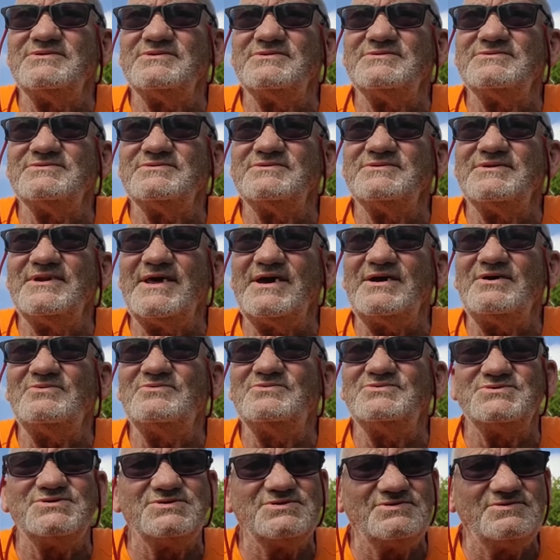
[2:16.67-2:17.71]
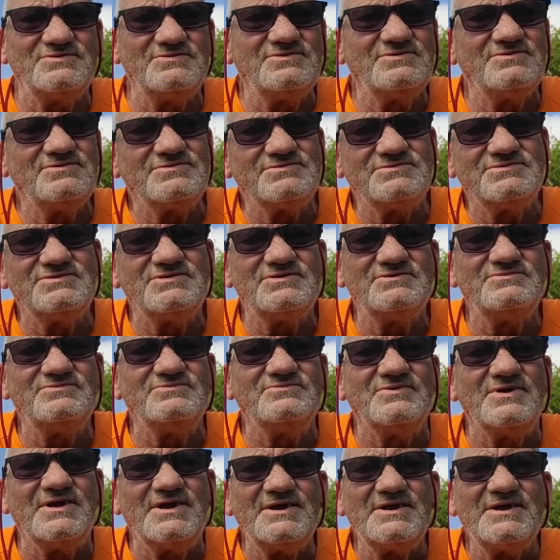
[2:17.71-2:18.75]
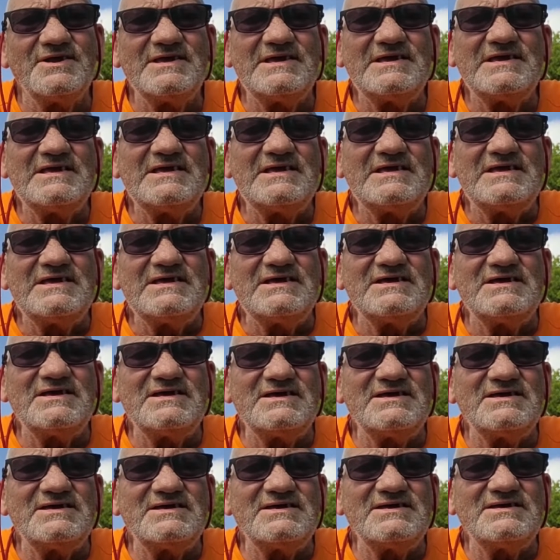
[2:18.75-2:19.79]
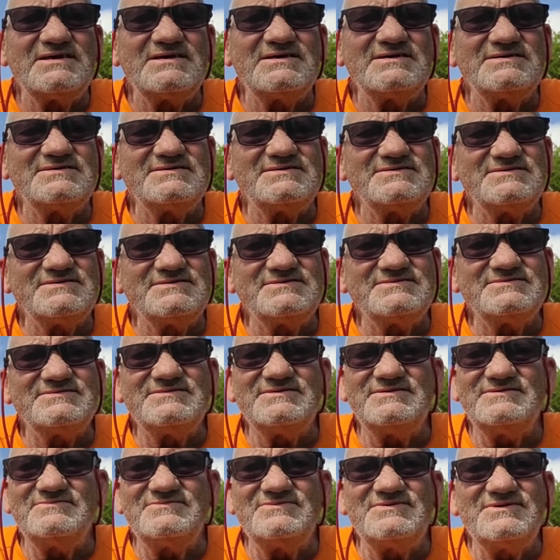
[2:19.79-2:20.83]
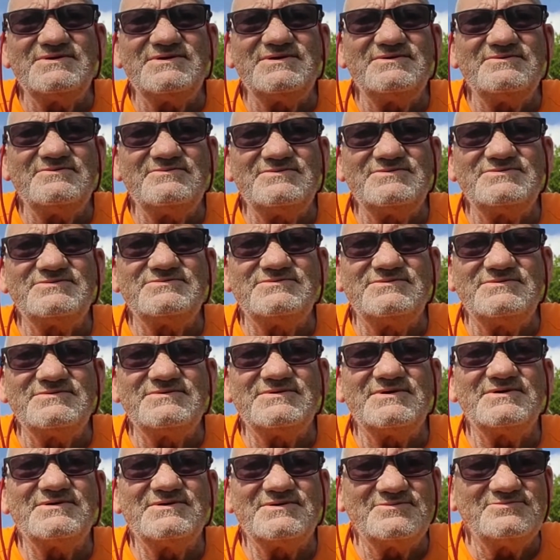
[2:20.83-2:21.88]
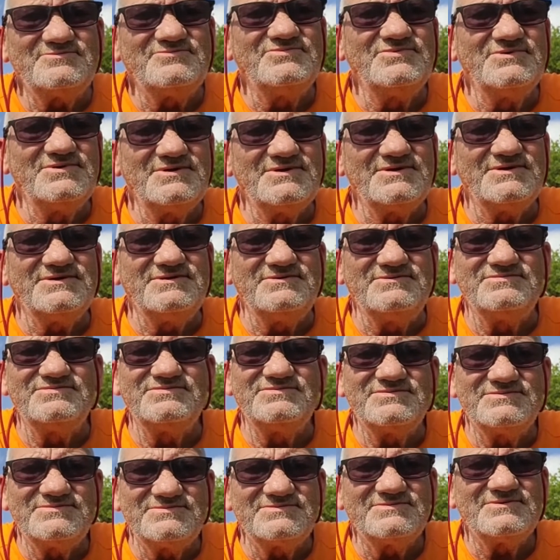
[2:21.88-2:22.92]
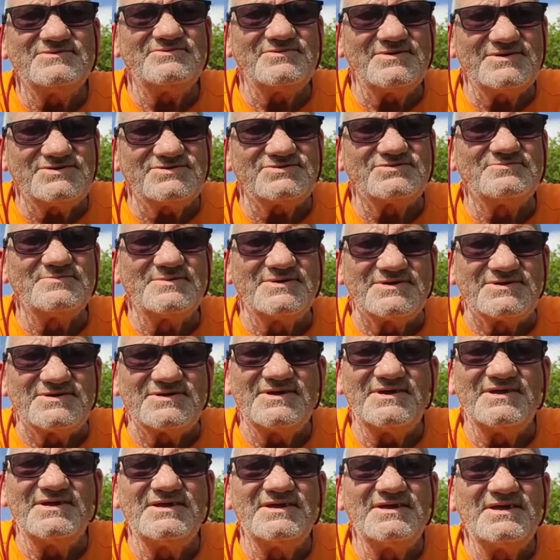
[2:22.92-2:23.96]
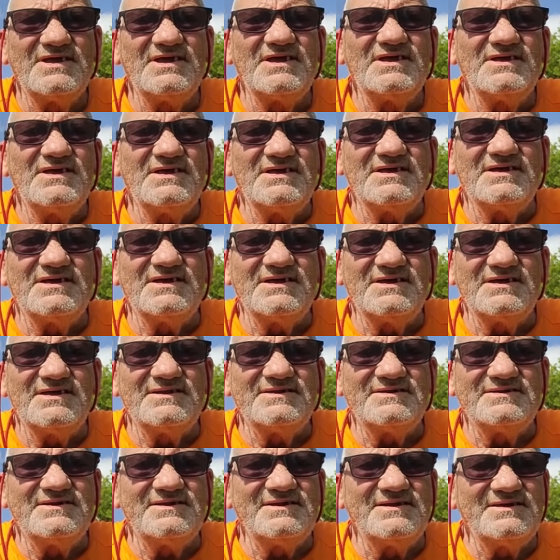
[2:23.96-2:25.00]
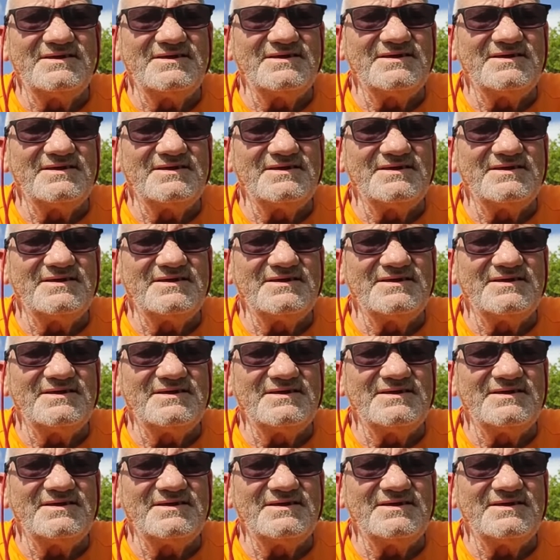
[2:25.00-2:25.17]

that now she could go and do. It was really quite smart, and